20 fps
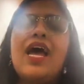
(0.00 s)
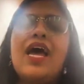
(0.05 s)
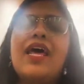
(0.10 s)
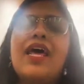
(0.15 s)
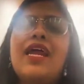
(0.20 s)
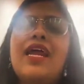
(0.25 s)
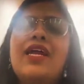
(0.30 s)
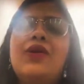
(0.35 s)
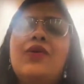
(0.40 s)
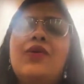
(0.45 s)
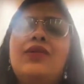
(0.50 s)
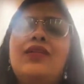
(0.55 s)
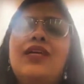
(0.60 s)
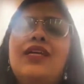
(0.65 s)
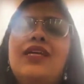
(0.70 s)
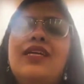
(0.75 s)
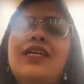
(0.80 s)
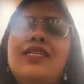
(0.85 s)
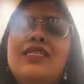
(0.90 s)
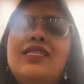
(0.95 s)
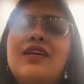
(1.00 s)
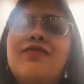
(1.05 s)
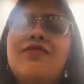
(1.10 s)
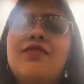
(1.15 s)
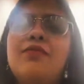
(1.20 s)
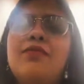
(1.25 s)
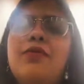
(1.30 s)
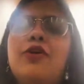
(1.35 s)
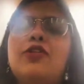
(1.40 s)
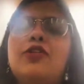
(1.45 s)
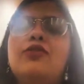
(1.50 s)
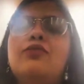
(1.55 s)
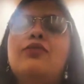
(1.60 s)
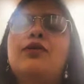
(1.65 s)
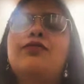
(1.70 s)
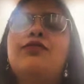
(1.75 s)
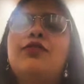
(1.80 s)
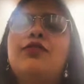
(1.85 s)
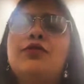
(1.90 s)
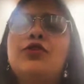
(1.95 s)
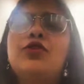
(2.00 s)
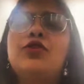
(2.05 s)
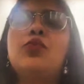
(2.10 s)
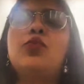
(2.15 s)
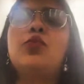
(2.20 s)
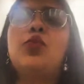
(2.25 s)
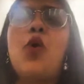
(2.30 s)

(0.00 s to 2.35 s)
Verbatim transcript: And I know that it is safe and possible for me to